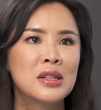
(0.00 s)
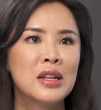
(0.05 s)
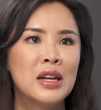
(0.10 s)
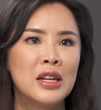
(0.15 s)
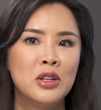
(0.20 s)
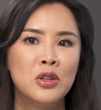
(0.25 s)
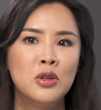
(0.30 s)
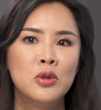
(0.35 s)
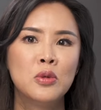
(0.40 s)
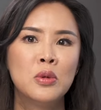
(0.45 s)

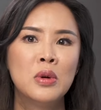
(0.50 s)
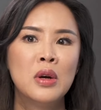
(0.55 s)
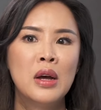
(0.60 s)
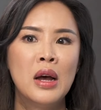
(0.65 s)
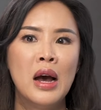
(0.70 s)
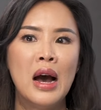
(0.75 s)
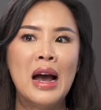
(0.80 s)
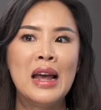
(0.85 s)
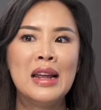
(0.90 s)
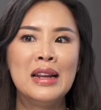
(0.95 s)
like you,
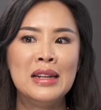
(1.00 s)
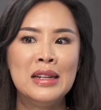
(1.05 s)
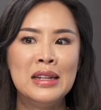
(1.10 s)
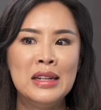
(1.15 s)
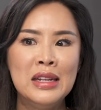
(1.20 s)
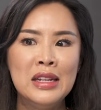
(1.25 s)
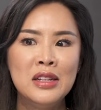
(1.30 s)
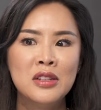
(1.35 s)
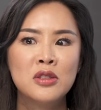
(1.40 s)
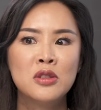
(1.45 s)
I
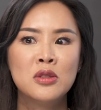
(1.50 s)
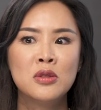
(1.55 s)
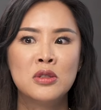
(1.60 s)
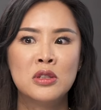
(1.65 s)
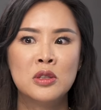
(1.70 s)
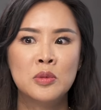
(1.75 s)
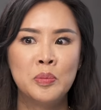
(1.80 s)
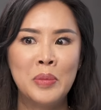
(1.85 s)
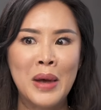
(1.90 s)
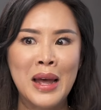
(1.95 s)
need to
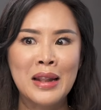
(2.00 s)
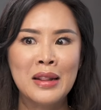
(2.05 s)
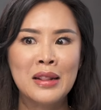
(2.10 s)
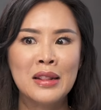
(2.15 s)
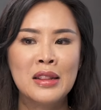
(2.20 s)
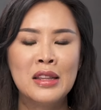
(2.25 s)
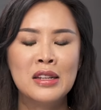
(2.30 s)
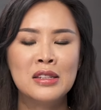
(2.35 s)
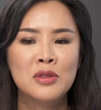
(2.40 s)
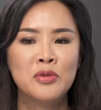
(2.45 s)

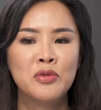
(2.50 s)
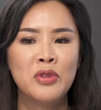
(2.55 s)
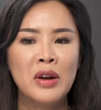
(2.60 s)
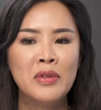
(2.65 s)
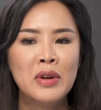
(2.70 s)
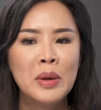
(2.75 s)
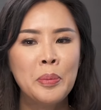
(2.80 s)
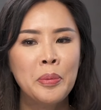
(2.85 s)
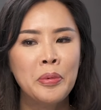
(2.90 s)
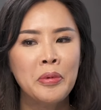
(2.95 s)
spend this
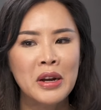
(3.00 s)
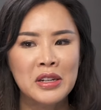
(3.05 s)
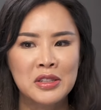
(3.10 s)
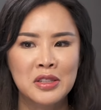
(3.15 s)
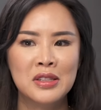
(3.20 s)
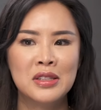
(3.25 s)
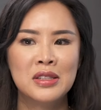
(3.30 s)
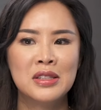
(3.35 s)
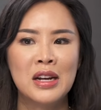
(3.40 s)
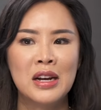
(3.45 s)
very
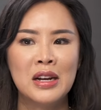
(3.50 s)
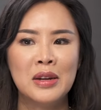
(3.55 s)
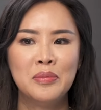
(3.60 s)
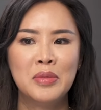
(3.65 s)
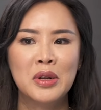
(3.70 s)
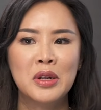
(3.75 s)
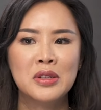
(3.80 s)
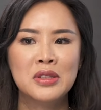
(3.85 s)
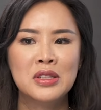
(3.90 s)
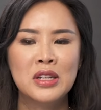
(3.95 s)
precious time
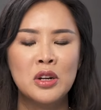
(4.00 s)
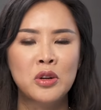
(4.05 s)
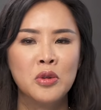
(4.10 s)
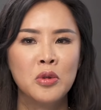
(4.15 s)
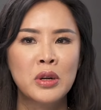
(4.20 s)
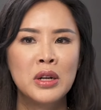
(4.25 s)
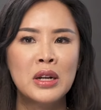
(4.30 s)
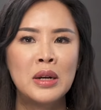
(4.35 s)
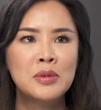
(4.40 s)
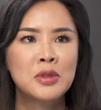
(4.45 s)
because they're
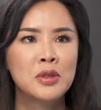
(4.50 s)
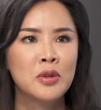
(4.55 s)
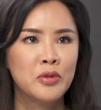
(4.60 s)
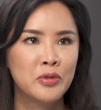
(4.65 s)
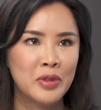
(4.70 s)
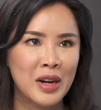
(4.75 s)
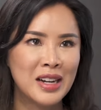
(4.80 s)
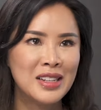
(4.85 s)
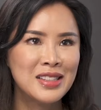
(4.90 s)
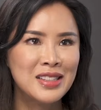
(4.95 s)
growing up so
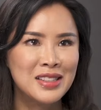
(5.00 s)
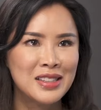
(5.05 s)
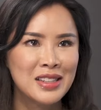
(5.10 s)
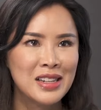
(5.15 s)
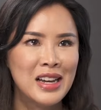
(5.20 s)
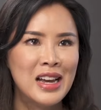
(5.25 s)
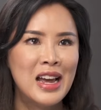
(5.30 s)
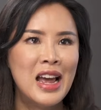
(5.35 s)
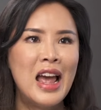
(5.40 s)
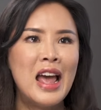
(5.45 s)

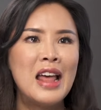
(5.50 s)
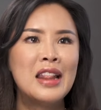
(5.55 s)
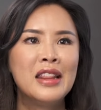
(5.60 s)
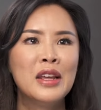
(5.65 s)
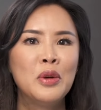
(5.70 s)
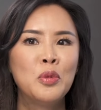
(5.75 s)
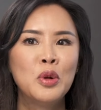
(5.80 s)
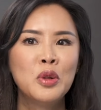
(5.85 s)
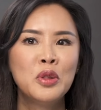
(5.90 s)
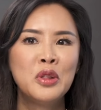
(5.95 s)
fast and
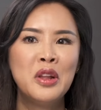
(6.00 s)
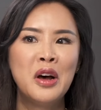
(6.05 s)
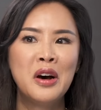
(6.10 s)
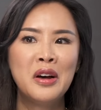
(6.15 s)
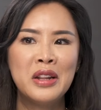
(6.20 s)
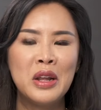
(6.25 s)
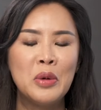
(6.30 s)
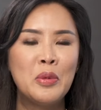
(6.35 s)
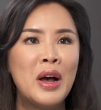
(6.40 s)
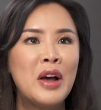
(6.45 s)
they
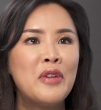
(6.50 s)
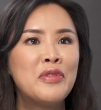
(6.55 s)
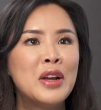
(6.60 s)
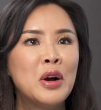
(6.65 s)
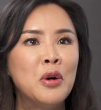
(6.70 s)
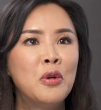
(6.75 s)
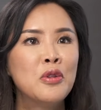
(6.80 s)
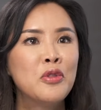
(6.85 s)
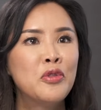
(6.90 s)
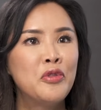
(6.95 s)
will have
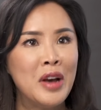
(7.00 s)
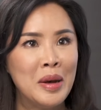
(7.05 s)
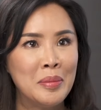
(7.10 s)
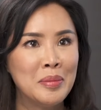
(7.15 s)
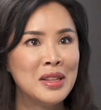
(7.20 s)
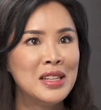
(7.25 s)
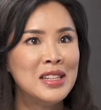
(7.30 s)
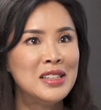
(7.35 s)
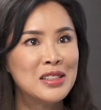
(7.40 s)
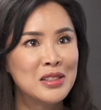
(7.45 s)
their own
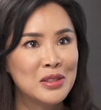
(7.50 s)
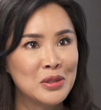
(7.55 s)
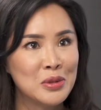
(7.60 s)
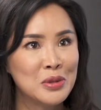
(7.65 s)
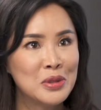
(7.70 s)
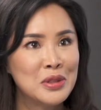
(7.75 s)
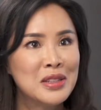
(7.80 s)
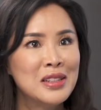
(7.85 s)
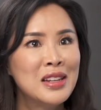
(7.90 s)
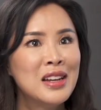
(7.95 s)
family
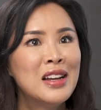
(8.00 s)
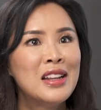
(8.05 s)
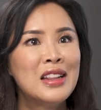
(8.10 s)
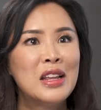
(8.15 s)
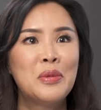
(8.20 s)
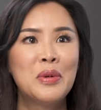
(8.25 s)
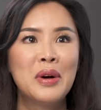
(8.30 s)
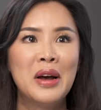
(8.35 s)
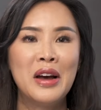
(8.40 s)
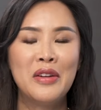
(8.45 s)
soon.
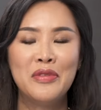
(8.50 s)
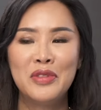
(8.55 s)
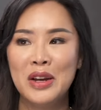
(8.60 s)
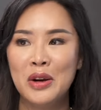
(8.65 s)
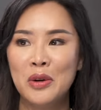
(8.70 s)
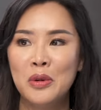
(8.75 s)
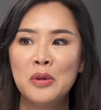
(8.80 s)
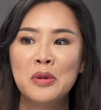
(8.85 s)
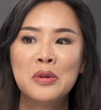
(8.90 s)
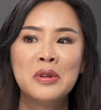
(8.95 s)
They will have
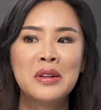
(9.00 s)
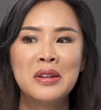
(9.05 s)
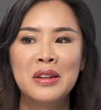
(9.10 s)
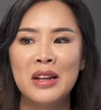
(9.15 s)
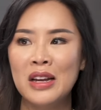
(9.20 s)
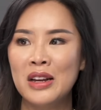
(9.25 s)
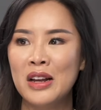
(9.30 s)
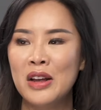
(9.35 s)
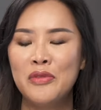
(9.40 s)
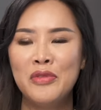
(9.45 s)
their own
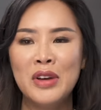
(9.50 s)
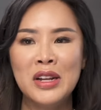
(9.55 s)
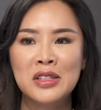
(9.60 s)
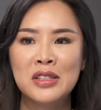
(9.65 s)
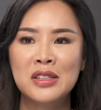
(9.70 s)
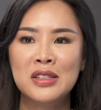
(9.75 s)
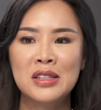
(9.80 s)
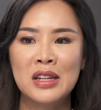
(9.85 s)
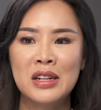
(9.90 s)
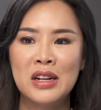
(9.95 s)
like
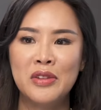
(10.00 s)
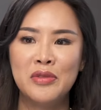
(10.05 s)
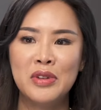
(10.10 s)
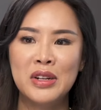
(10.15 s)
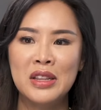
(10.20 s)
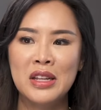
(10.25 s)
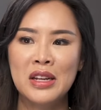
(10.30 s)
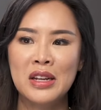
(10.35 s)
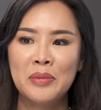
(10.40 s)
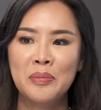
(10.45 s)
adventures and
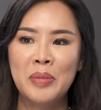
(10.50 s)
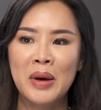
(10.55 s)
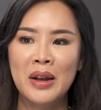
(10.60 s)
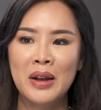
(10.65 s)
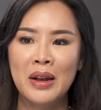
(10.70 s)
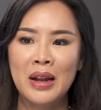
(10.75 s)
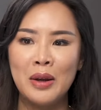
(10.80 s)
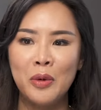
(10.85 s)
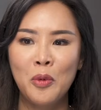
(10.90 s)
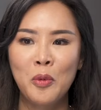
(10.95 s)
everything.
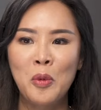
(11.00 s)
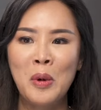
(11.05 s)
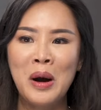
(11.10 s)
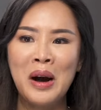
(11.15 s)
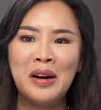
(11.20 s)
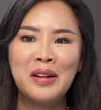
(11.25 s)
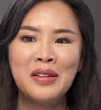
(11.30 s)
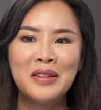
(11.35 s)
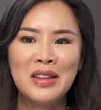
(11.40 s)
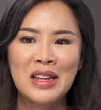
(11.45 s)
But like
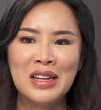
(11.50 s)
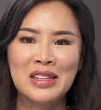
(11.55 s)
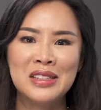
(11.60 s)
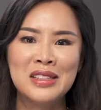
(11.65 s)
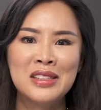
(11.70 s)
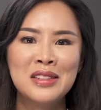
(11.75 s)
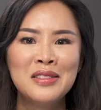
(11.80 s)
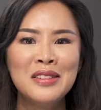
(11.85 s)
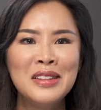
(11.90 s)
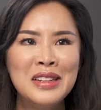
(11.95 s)
while they
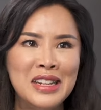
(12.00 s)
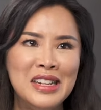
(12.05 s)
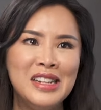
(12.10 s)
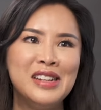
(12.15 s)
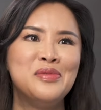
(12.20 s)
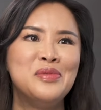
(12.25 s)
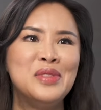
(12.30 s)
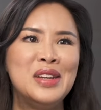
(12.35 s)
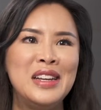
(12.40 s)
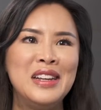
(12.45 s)
still
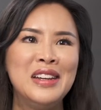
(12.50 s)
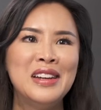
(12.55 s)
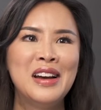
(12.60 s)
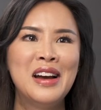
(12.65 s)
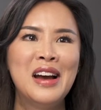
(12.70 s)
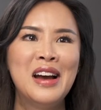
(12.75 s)
need me,